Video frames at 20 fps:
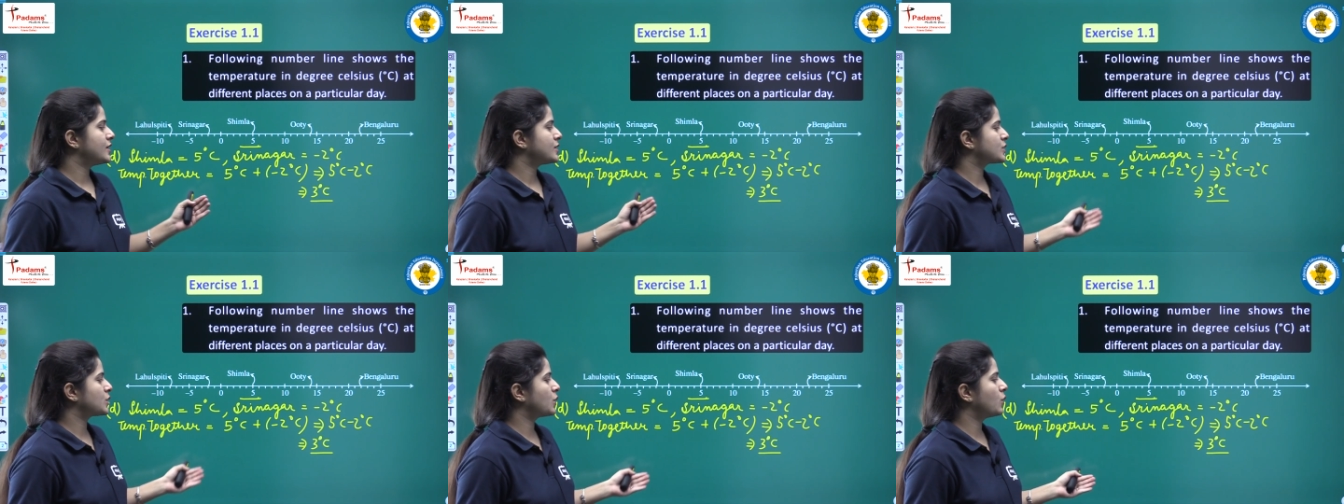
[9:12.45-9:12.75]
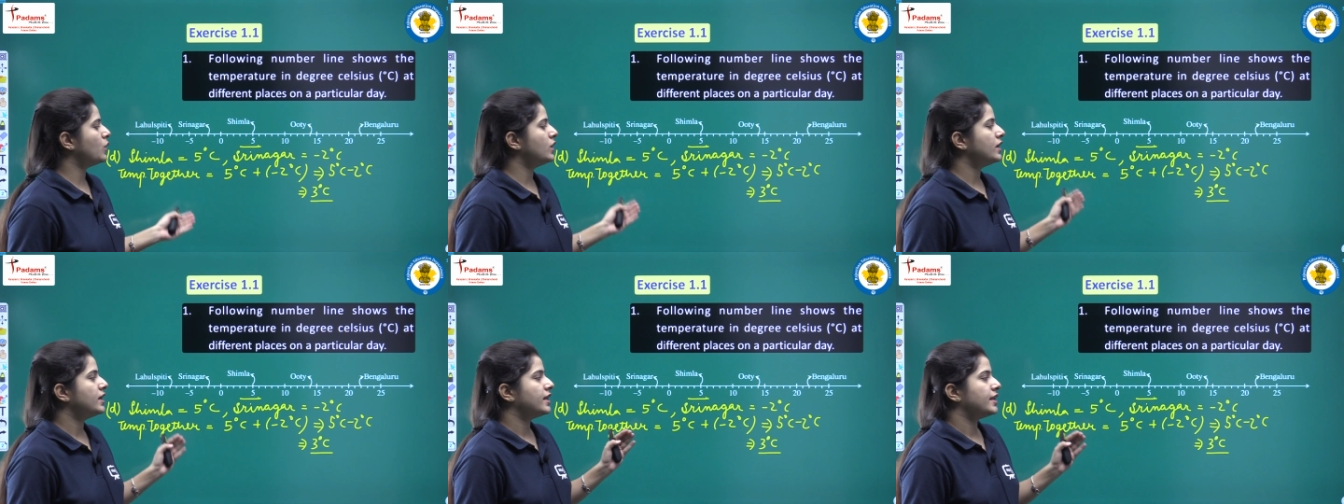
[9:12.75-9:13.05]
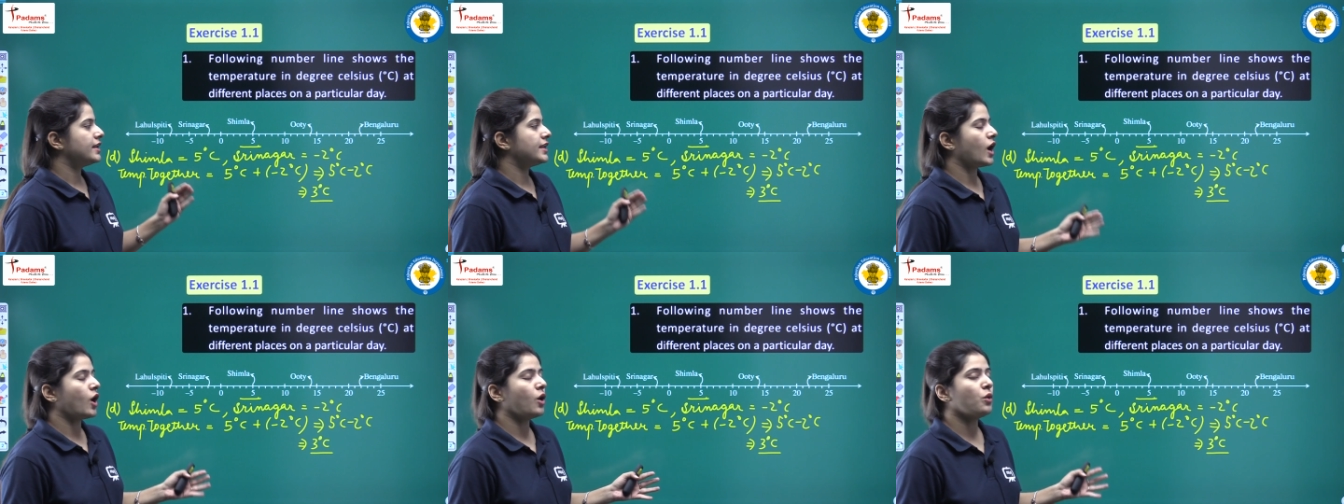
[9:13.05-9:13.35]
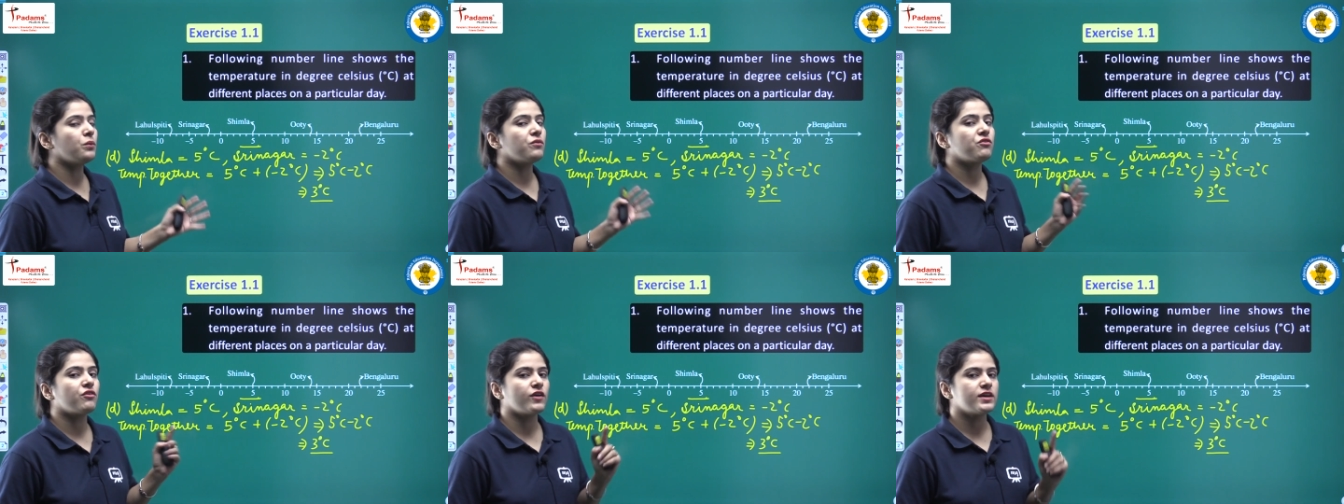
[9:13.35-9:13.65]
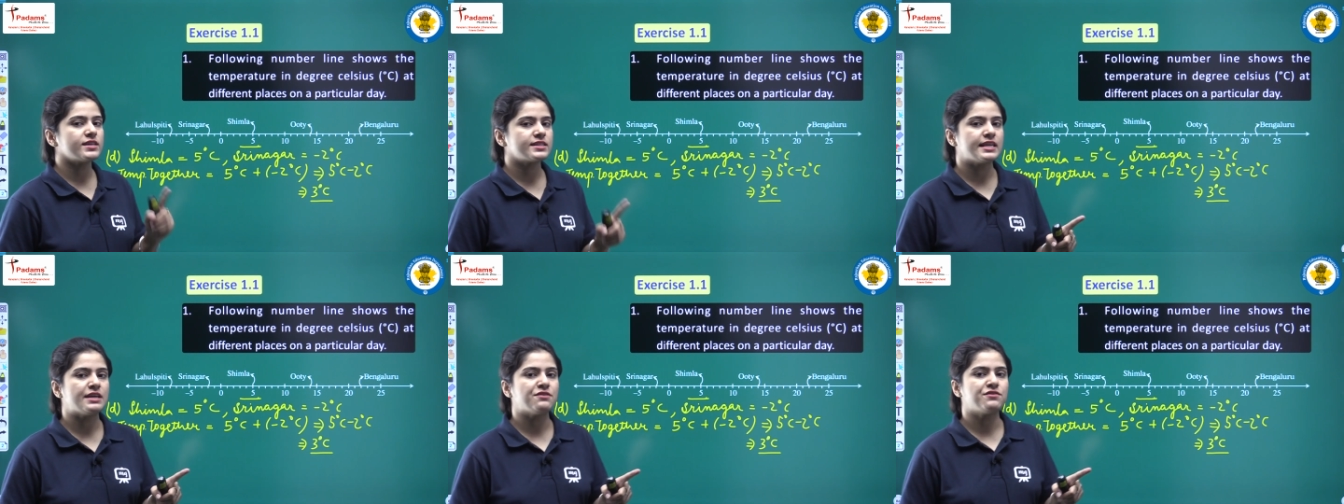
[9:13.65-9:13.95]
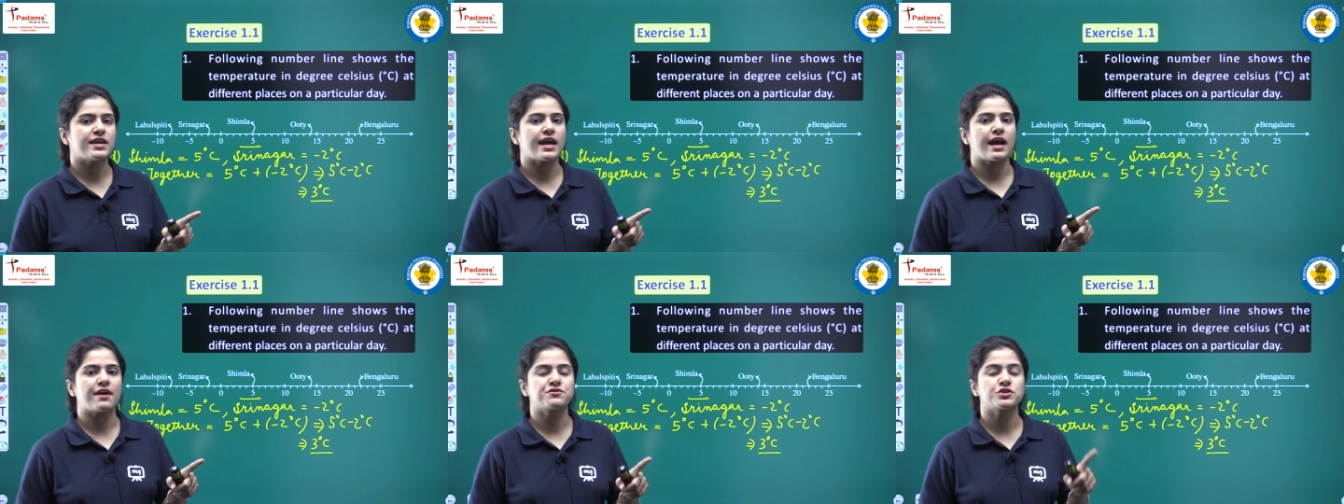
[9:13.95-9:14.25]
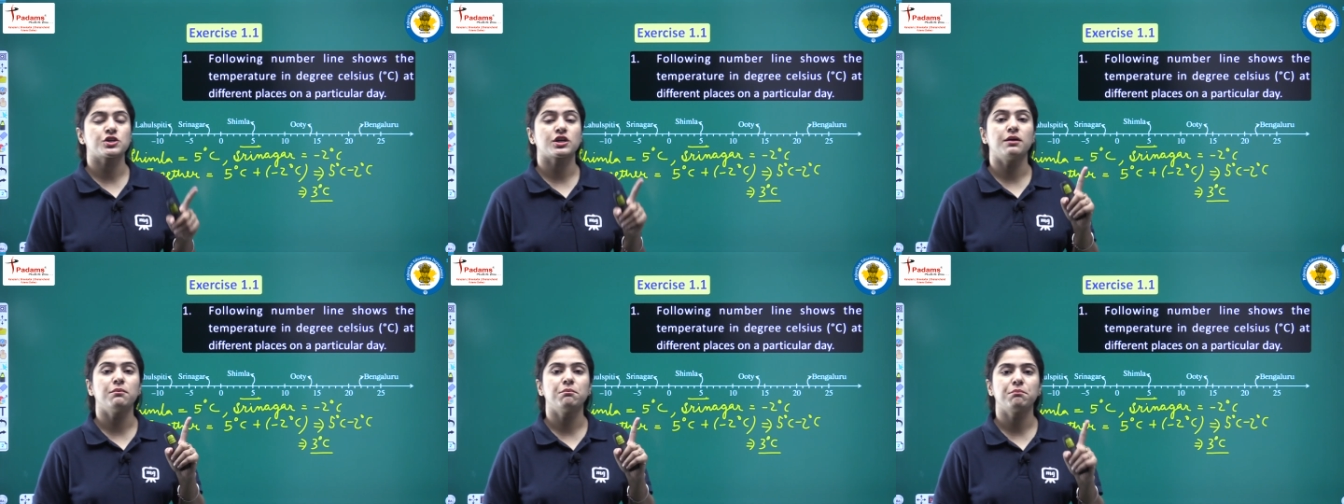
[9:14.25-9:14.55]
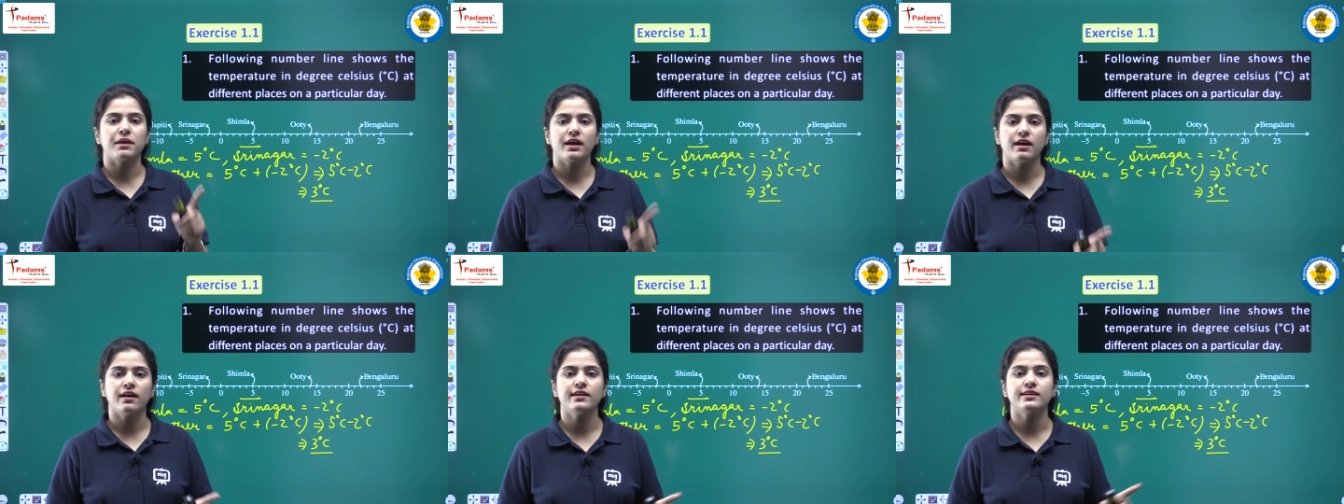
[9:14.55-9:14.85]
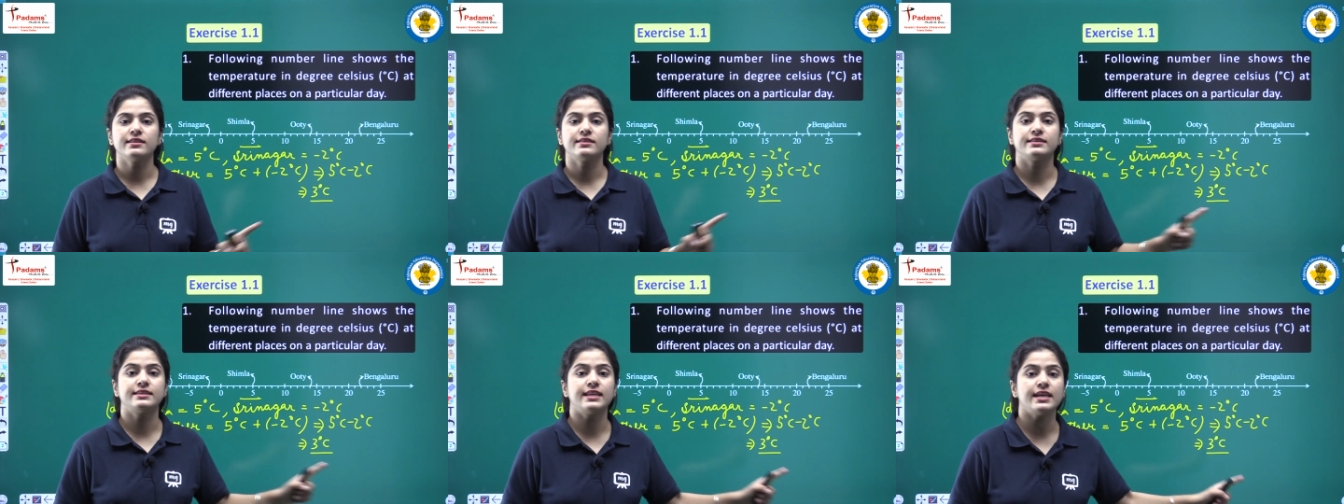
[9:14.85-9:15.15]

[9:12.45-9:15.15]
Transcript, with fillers: So now firstly we have to compare